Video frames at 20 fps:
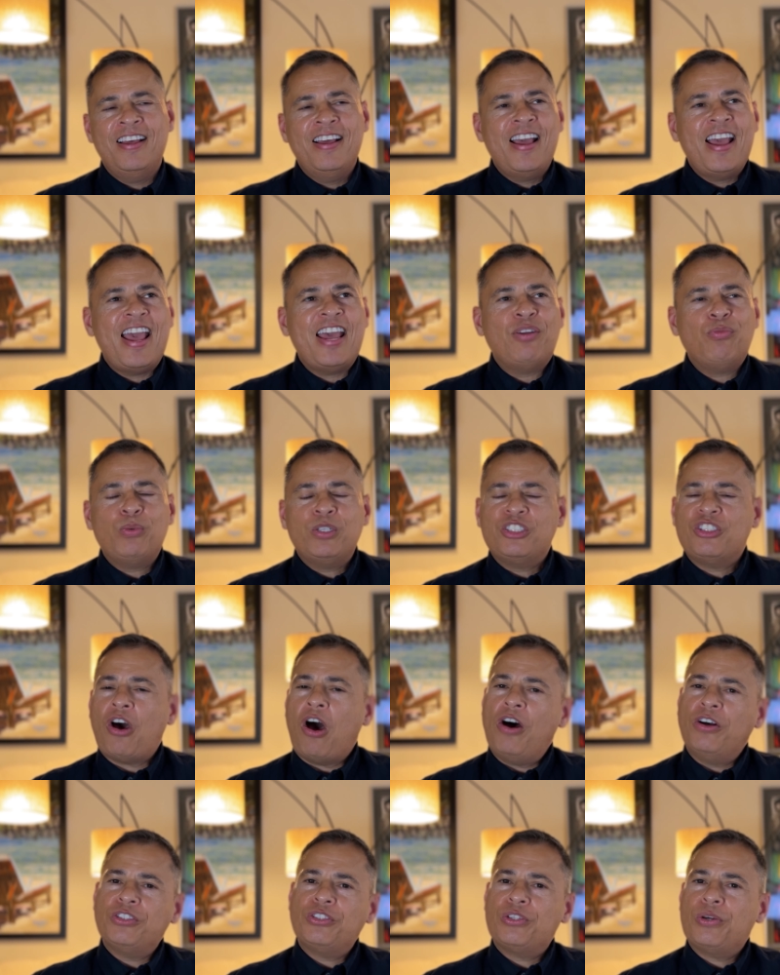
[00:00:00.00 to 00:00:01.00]
it was
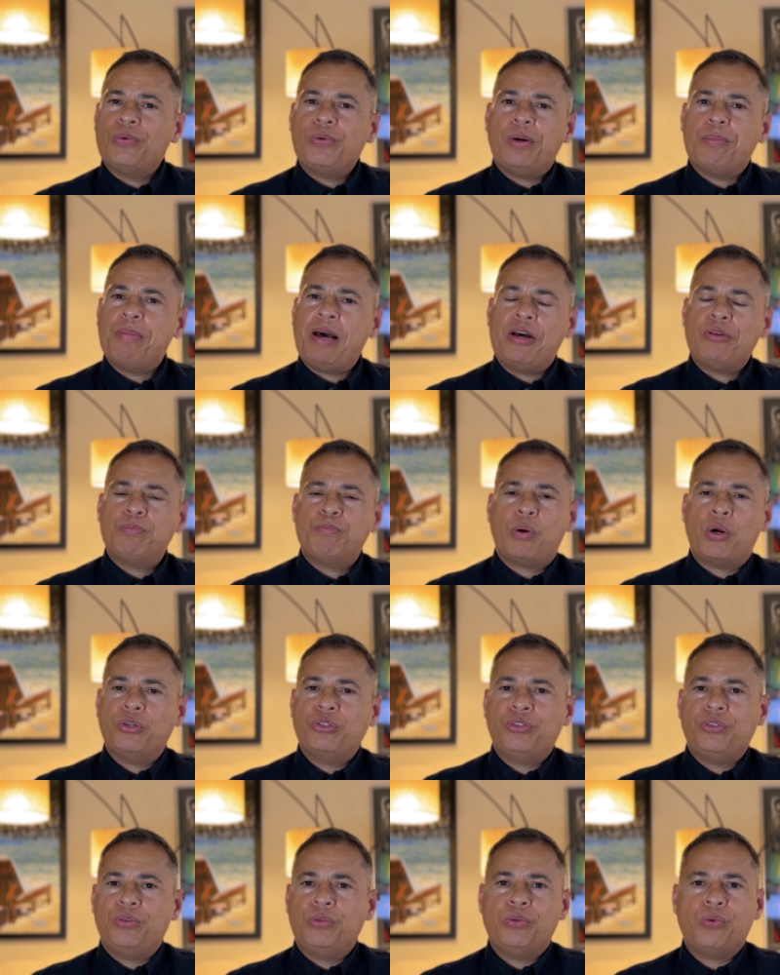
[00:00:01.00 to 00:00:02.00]
also about
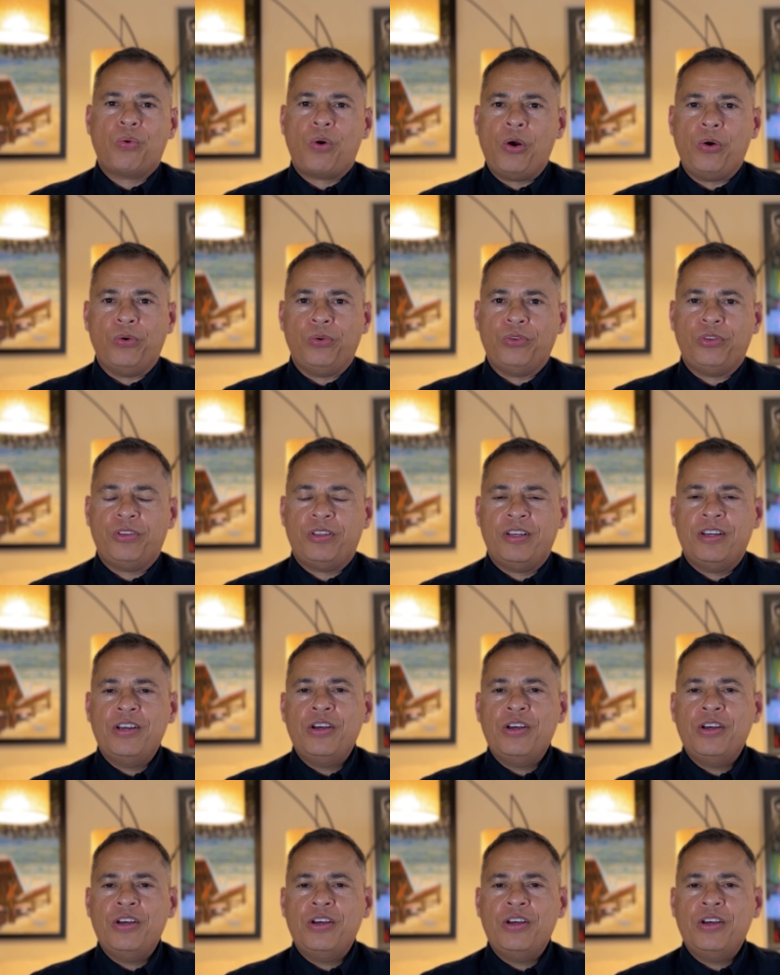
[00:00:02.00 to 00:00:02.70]
personal growth.